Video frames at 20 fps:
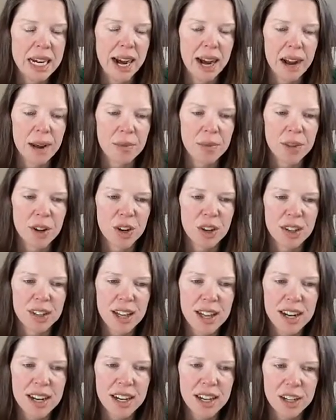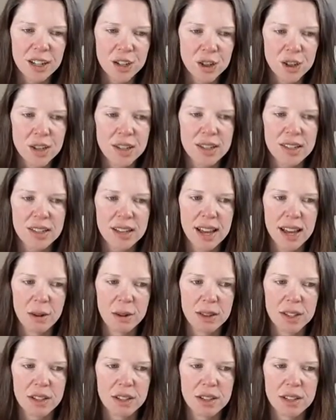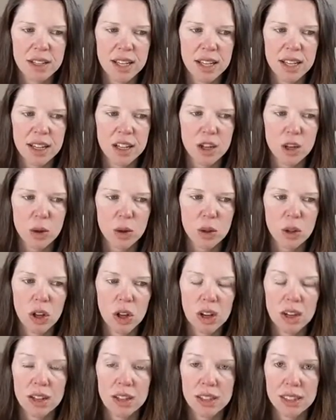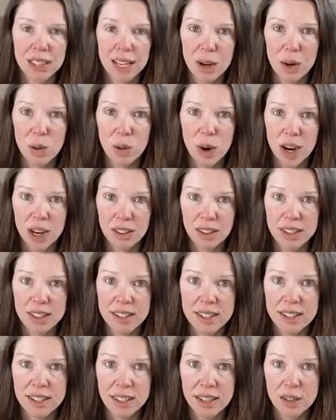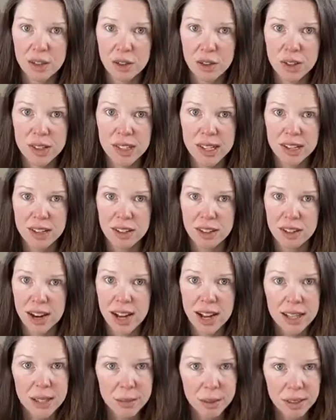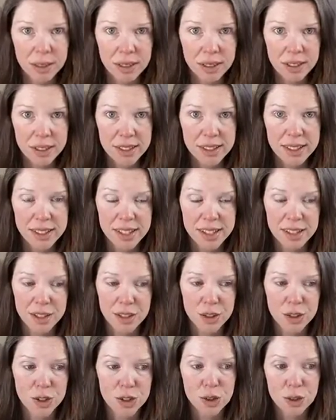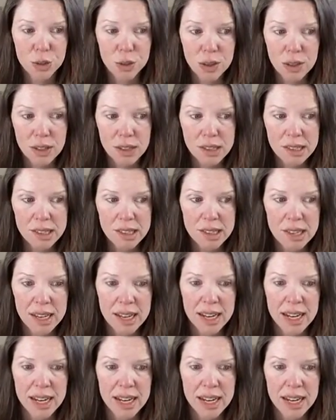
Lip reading: There are a lot of countries out there that no longer allow wireless signals in their hospitals, in their schools,